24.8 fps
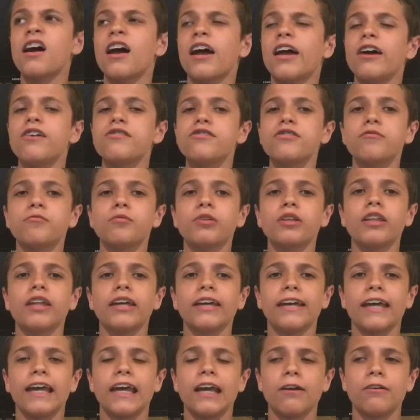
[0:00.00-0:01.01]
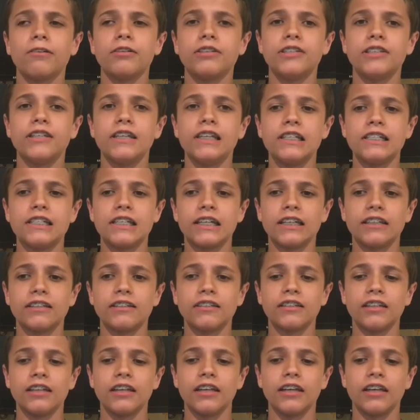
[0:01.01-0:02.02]
I also really like Harry
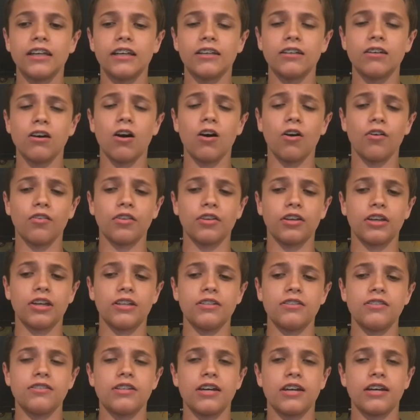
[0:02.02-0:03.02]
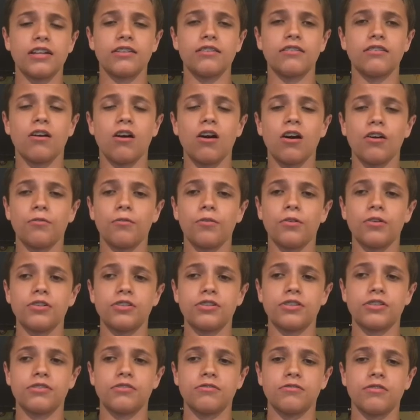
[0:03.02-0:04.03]
teaching all the kids at
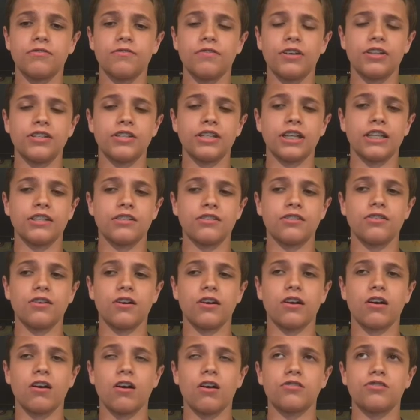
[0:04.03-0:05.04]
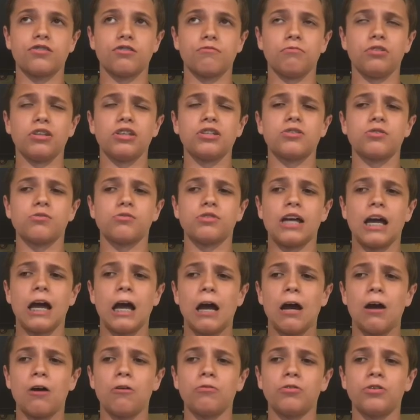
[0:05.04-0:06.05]
Hogwarts Defense Against the Dark Arts. It really shows
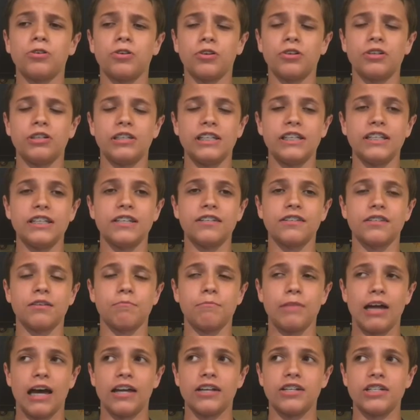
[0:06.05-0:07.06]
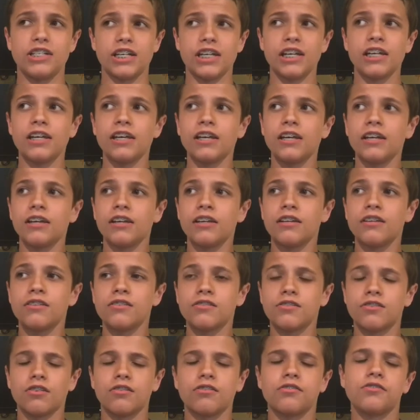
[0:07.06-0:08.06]
how good he is at magic.
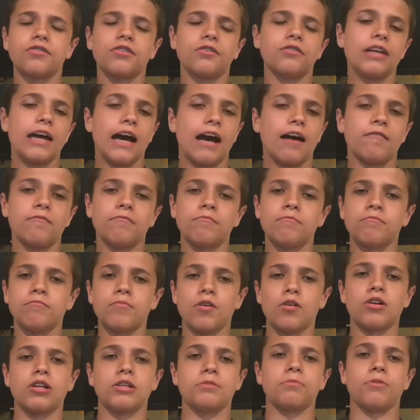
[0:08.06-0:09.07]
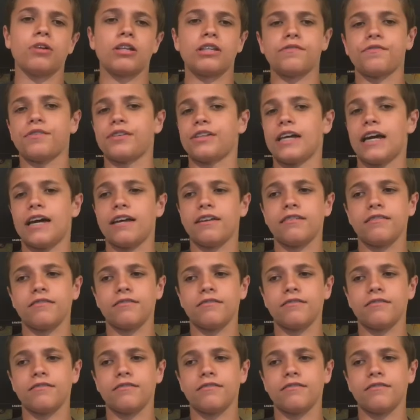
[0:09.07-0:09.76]
So yeah, bonus points for that.